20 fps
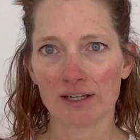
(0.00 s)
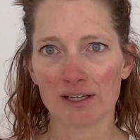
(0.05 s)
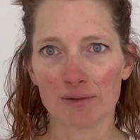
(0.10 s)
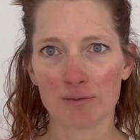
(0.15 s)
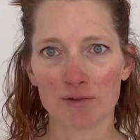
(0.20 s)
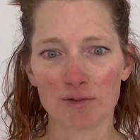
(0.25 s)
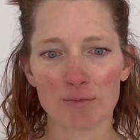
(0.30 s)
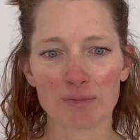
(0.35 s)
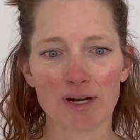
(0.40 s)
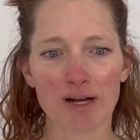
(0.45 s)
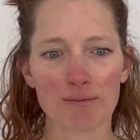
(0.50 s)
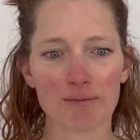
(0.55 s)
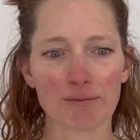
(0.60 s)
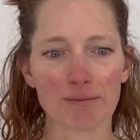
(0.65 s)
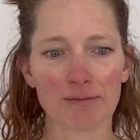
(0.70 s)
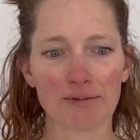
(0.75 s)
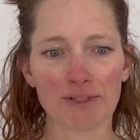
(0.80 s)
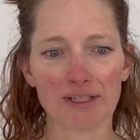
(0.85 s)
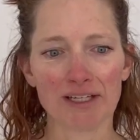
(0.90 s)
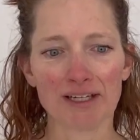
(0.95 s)
would
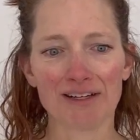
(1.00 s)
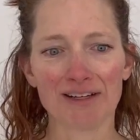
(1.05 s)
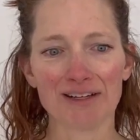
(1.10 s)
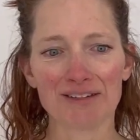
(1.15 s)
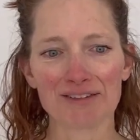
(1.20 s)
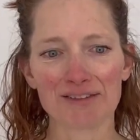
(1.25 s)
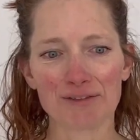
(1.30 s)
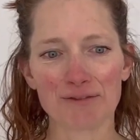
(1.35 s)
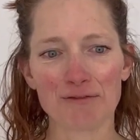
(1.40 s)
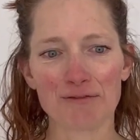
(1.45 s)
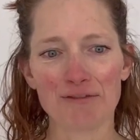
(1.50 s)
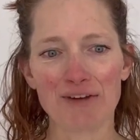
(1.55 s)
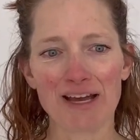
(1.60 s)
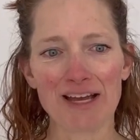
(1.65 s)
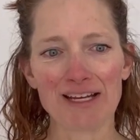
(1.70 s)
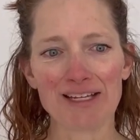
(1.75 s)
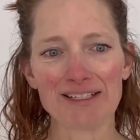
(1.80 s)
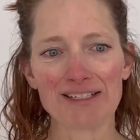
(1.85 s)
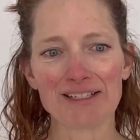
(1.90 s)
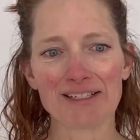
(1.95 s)
probably also
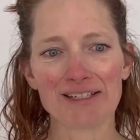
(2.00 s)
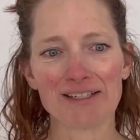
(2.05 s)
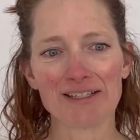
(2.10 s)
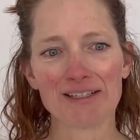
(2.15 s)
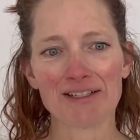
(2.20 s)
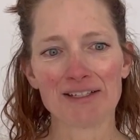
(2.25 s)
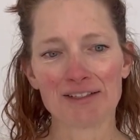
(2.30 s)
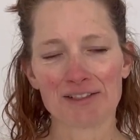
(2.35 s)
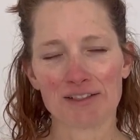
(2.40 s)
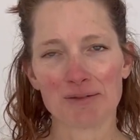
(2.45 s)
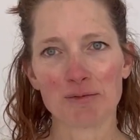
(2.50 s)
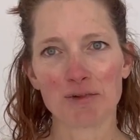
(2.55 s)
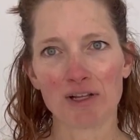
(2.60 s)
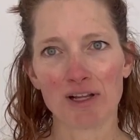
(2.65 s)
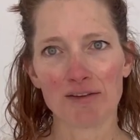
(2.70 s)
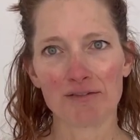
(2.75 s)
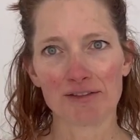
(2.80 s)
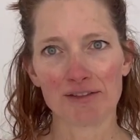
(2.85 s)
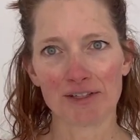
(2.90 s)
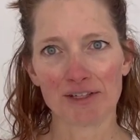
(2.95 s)
find some
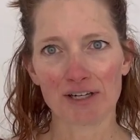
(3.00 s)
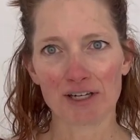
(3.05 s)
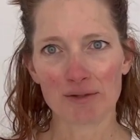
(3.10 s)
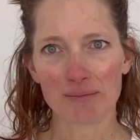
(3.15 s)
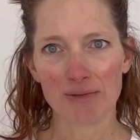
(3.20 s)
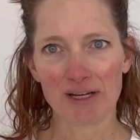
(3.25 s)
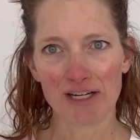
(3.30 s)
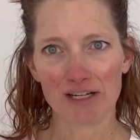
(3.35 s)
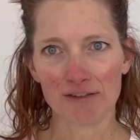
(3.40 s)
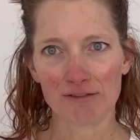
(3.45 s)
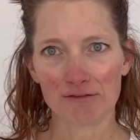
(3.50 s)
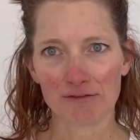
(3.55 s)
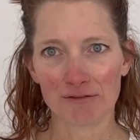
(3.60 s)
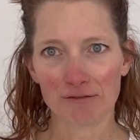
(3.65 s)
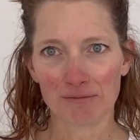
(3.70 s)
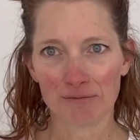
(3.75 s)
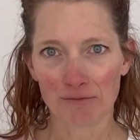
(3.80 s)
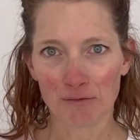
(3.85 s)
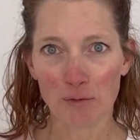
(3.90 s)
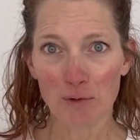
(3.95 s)
gloves that aren't made of
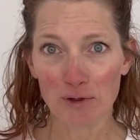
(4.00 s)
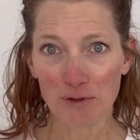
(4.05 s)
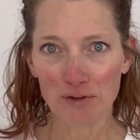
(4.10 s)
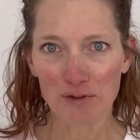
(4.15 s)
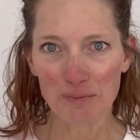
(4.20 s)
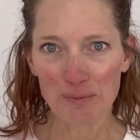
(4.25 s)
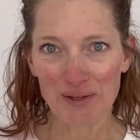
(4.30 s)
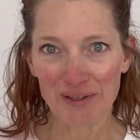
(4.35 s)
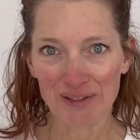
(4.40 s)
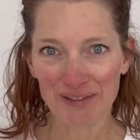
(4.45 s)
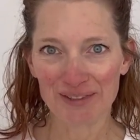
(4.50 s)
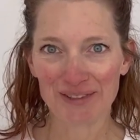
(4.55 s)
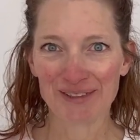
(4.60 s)
oil spills.